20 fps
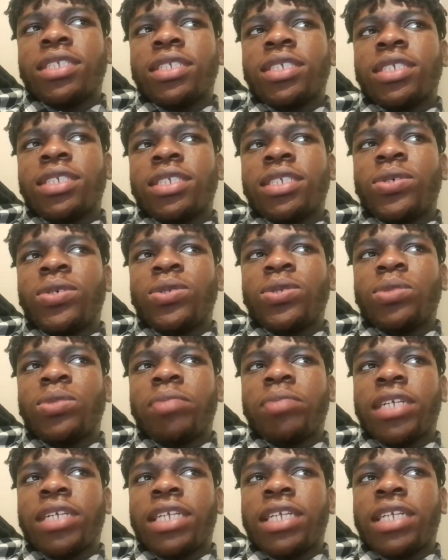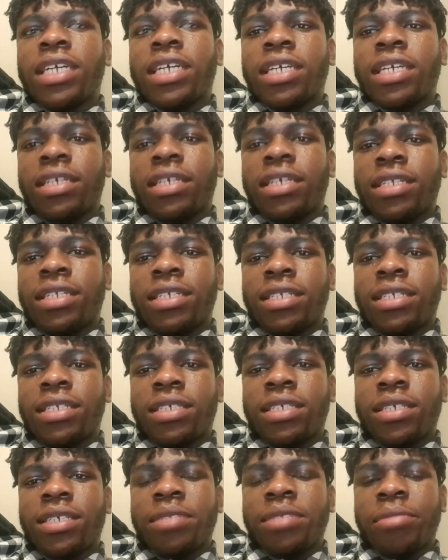It's good to plan ahead,
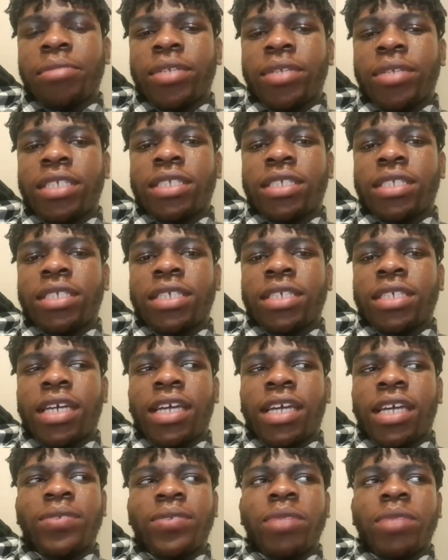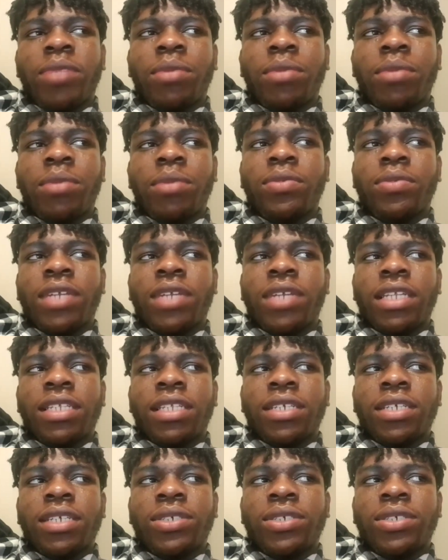but I know many people that they